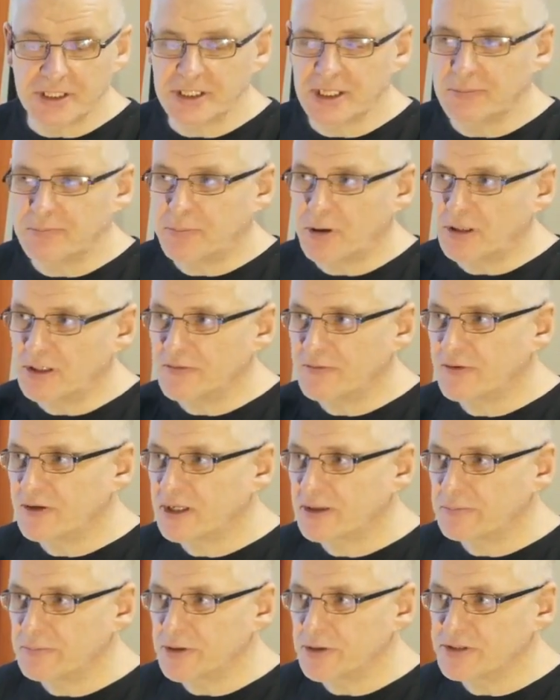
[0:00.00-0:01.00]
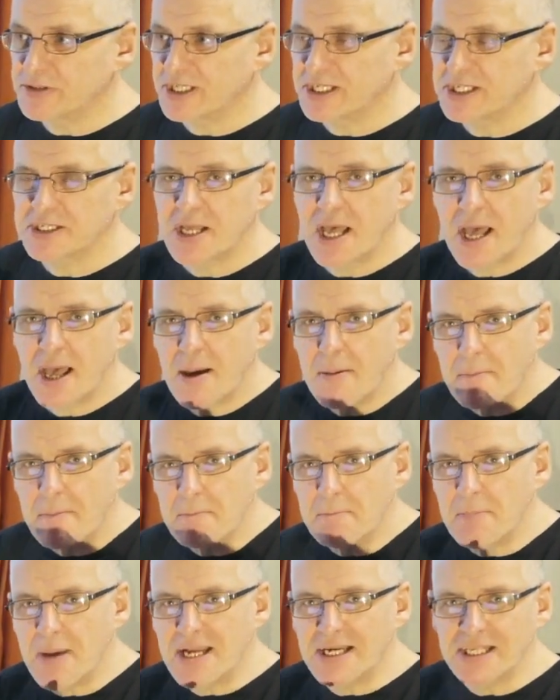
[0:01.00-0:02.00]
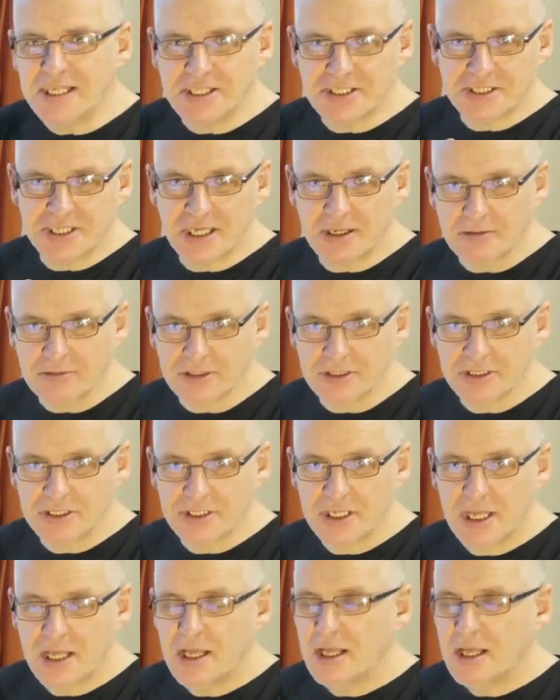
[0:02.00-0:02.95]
Now, polyphonic music is many sounds,